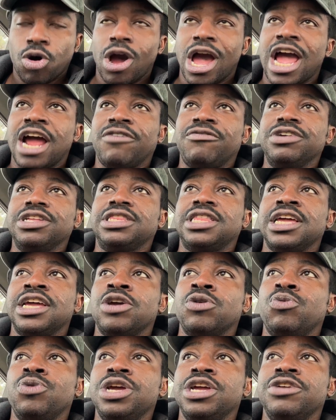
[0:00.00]

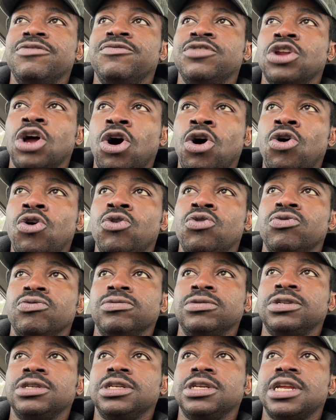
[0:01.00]
everything we've
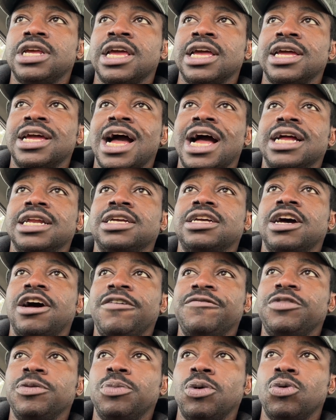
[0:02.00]
known and gotten
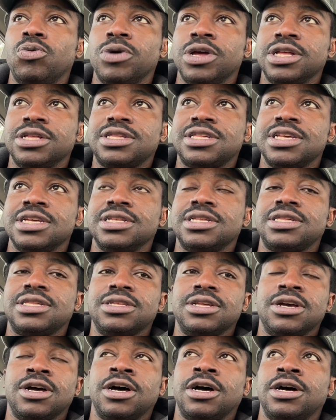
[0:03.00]
comfortable with since
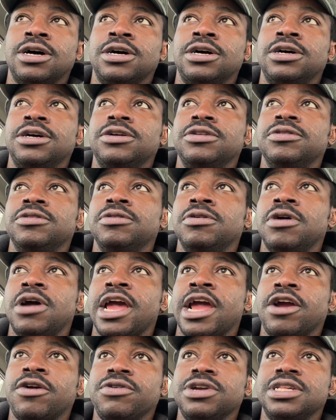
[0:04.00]
uh,
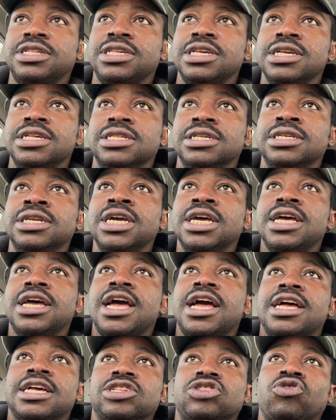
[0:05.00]
Aries
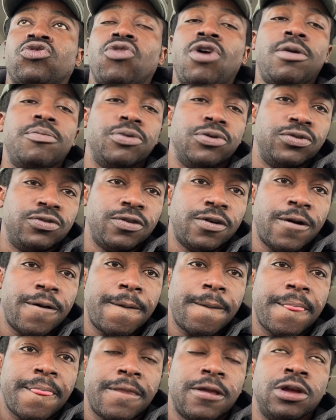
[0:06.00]
season is crumbled
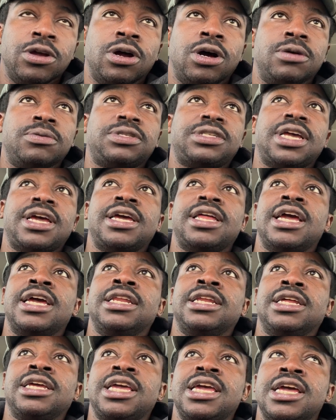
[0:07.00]
you know what I'm saying?
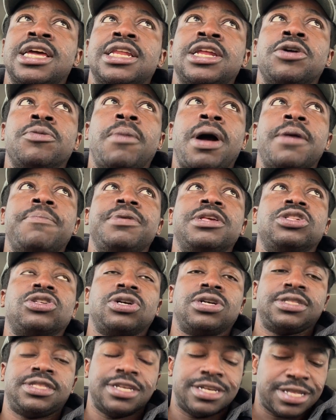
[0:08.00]
And again, there might be
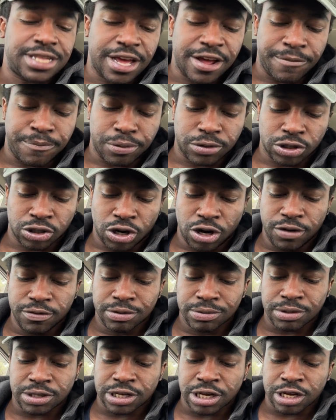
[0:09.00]
certain things that have preserved
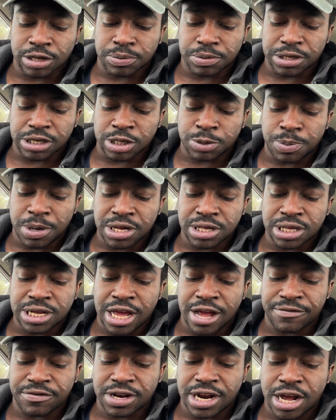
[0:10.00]
themselves, but
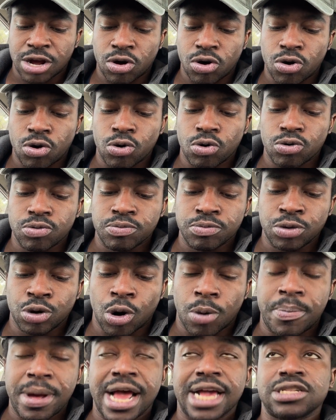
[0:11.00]
especially after that whole, you
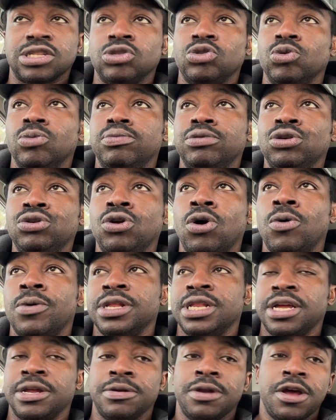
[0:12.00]
know, passing through Pluto
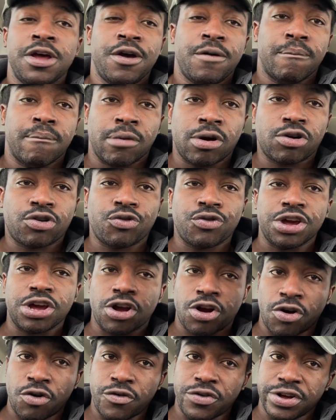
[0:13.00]
and then Mercury
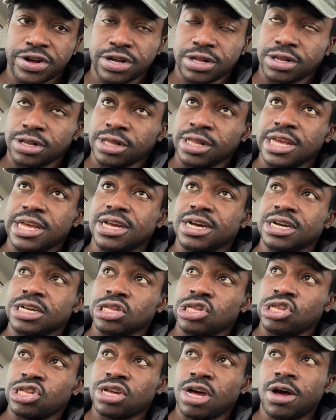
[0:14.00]
currently
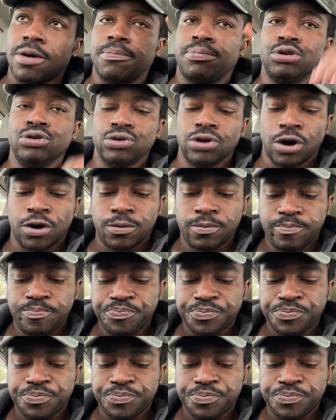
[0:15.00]
conjunct Pluto,